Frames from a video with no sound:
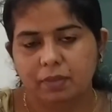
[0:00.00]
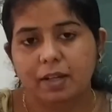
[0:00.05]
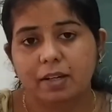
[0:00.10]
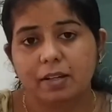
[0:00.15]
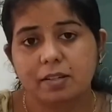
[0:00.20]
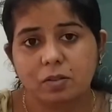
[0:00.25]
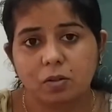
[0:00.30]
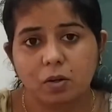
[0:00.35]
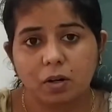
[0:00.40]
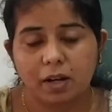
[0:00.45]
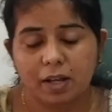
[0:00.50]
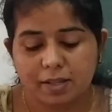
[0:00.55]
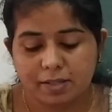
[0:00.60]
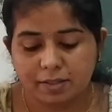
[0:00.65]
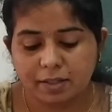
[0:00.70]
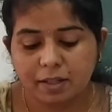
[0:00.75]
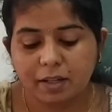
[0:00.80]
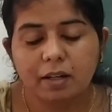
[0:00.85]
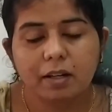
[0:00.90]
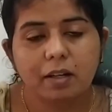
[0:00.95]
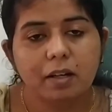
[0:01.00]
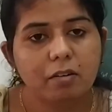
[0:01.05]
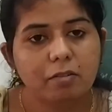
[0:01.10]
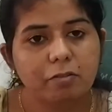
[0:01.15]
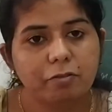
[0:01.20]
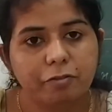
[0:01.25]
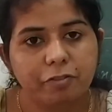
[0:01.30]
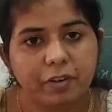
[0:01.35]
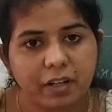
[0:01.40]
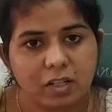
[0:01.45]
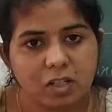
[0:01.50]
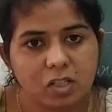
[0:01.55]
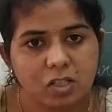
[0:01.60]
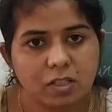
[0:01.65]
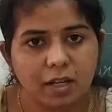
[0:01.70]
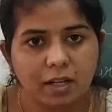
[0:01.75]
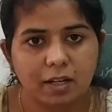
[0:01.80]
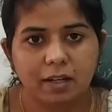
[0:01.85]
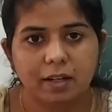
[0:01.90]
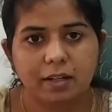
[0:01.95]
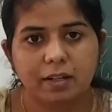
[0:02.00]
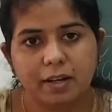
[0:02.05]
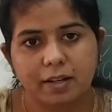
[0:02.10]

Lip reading: That is known as the frictional.